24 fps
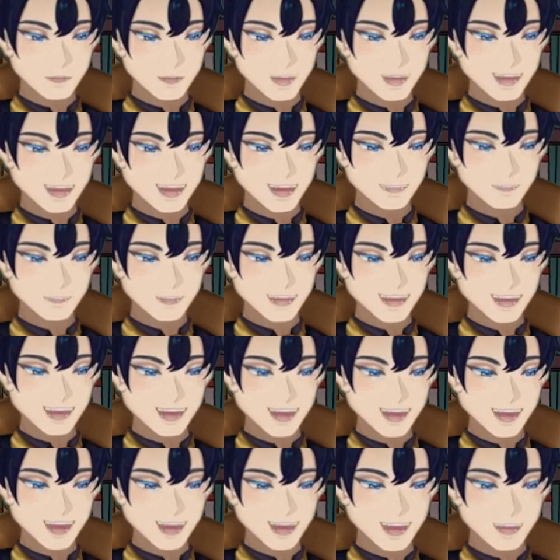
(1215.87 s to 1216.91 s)
why the fly
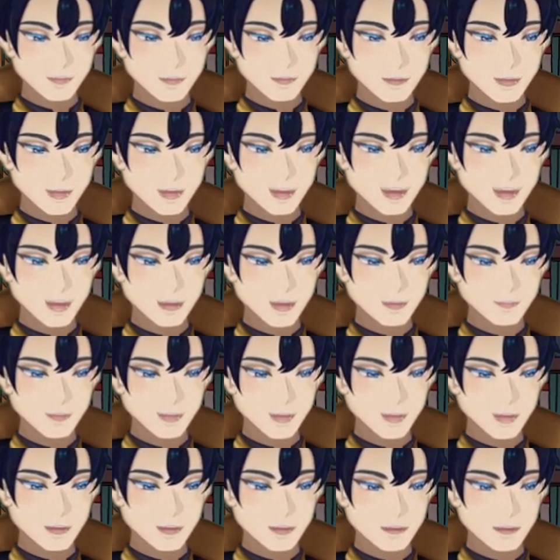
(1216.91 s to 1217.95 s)
had not driven them up to the
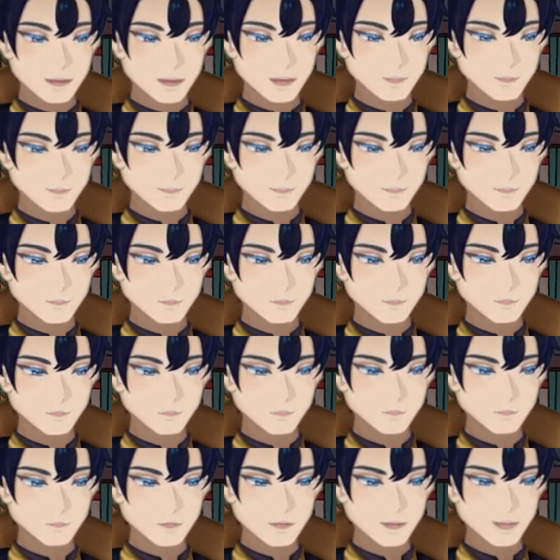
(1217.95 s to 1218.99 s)
door
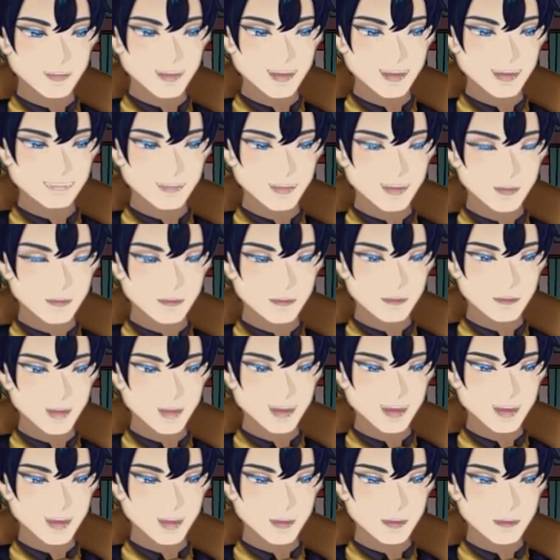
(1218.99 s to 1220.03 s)
was that there was
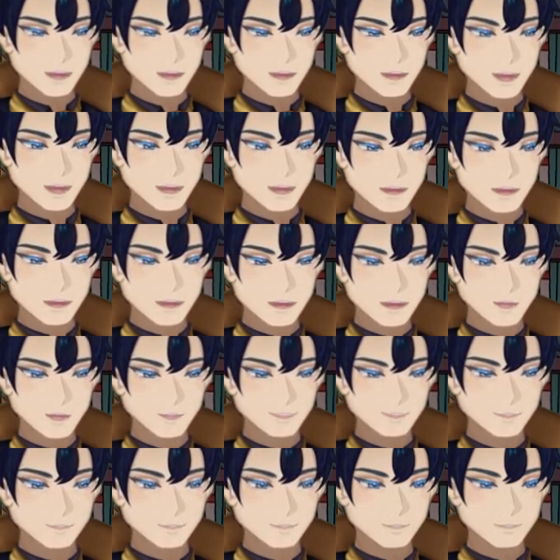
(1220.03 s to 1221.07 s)
no road,
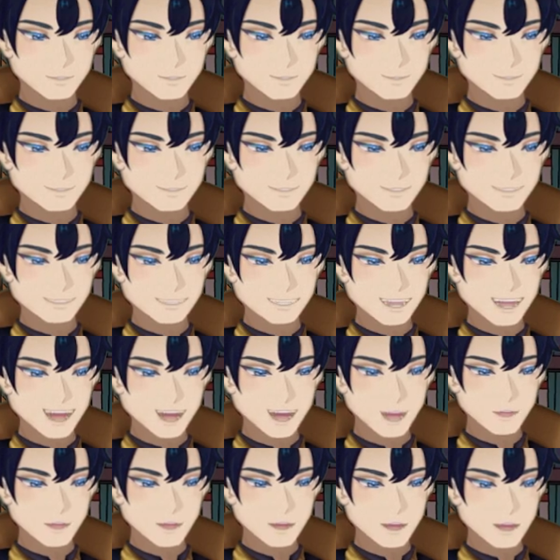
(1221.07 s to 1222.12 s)
and
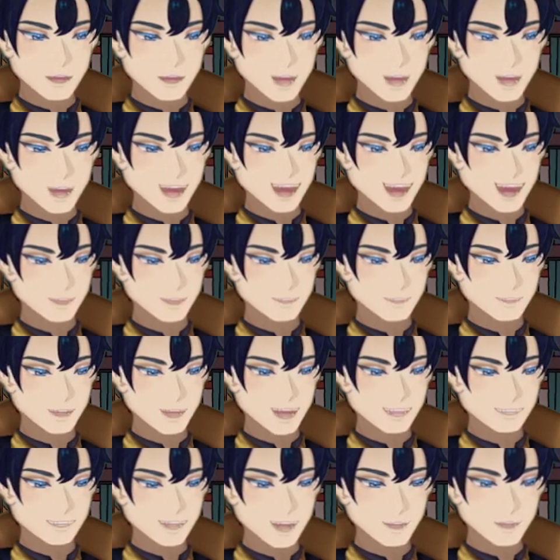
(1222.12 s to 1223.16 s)
only a
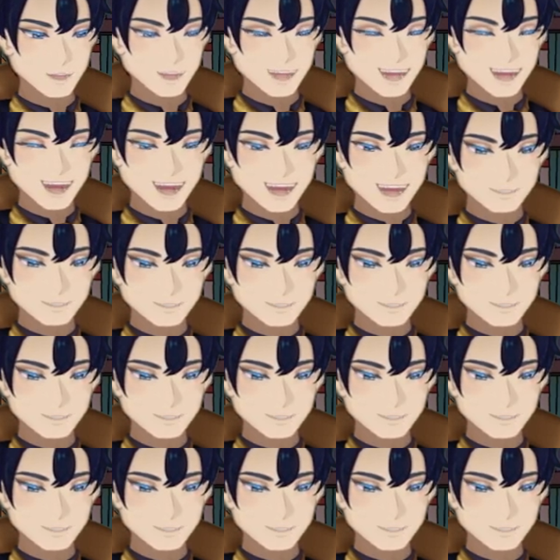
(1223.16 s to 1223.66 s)
footpath.